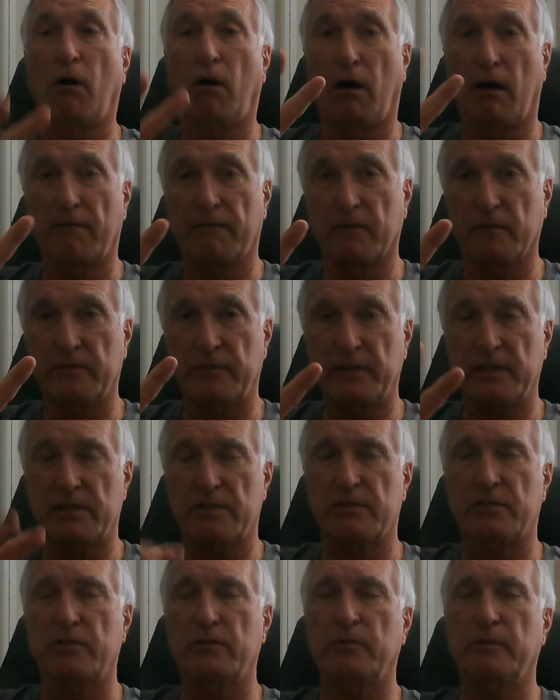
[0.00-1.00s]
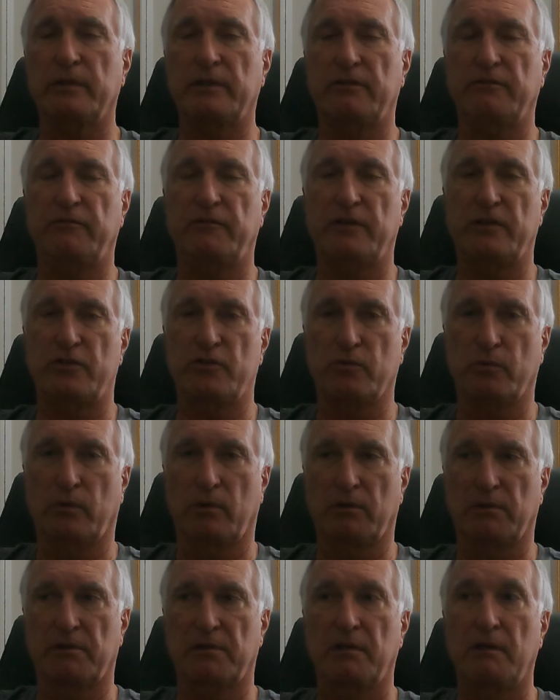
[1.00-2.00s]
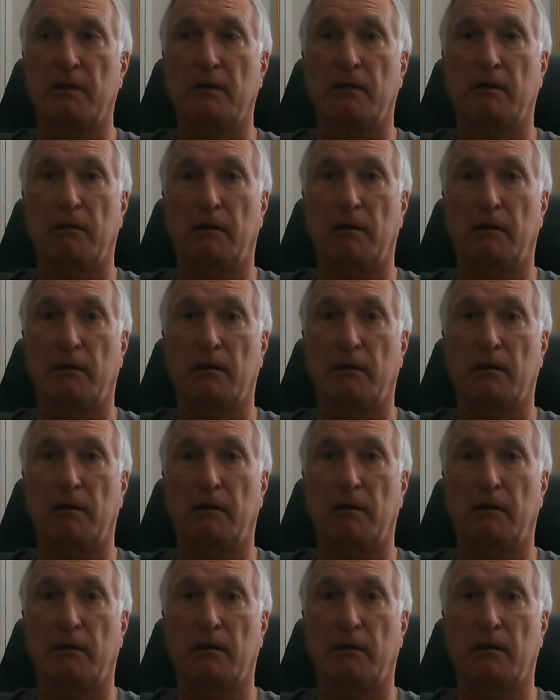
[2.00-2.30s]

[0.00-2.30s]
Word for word: offered these two individuals